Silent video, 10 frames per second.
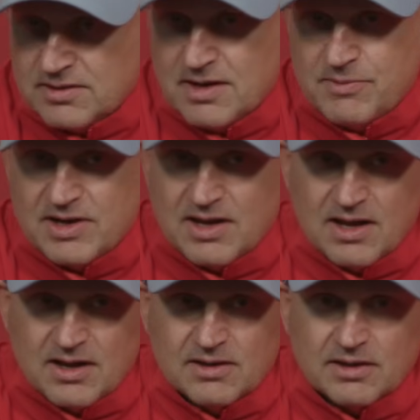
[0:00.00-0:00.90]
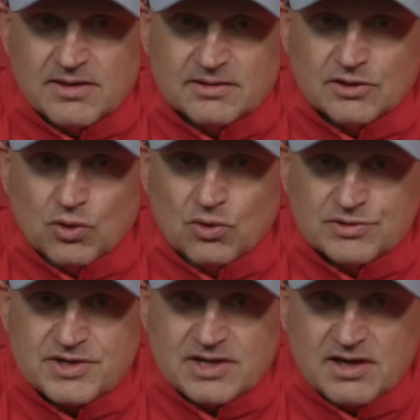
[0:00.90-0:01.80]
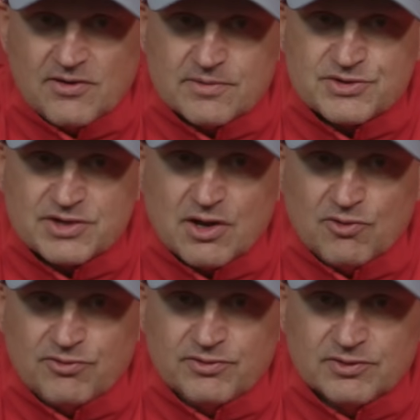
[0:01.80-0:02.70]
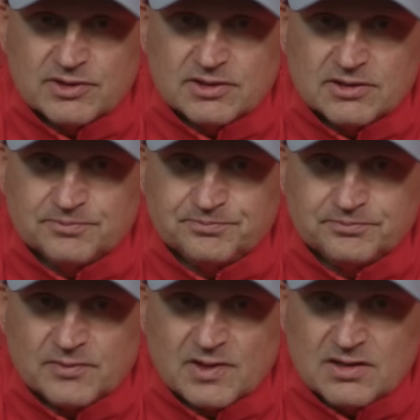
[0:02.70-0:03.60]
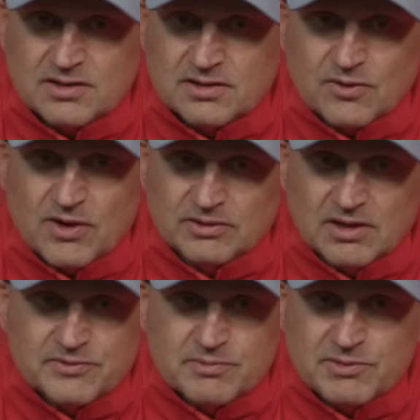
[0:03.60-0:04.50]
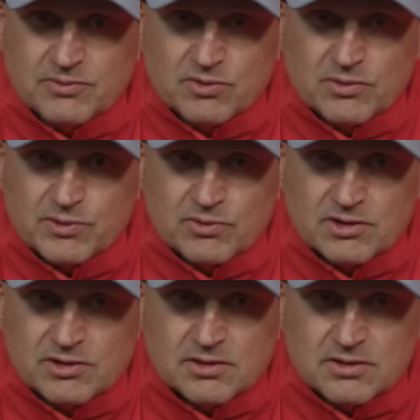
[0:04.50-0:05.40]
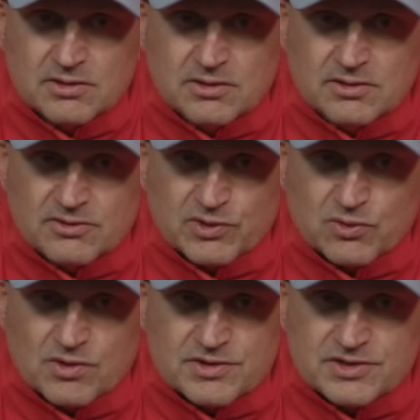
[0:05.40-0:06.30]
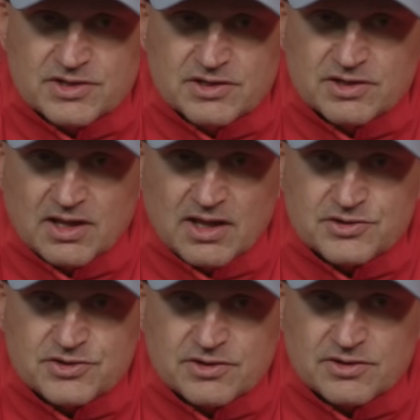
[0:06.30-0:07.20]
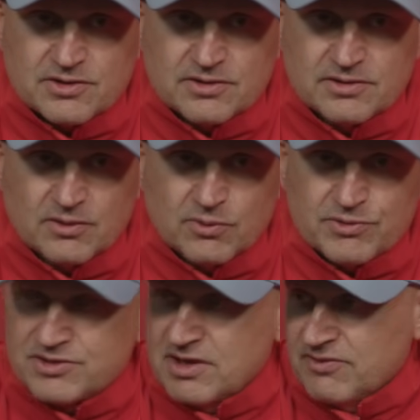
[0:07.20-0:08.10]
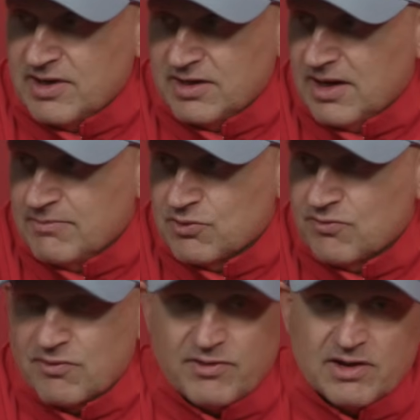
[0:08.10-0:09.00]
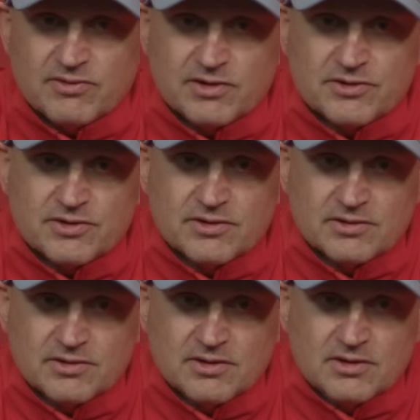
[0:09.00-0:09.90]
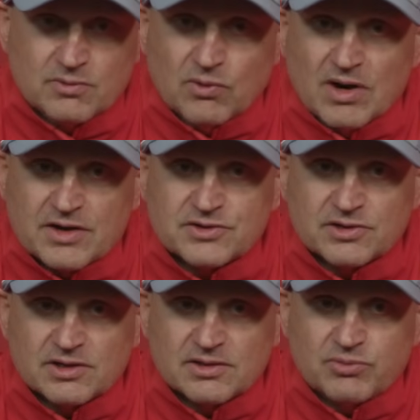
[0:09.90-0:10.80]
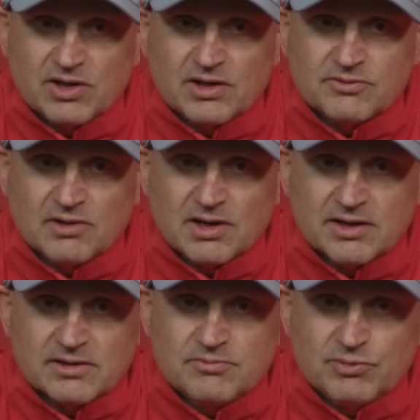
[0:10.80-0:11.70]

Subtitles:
Day by day. I think the goals take care of themselves. You know, I'd love to be where we were three quarters of the season last year. You know, we were 7-8 games over 500, and we were actually in the playoff line.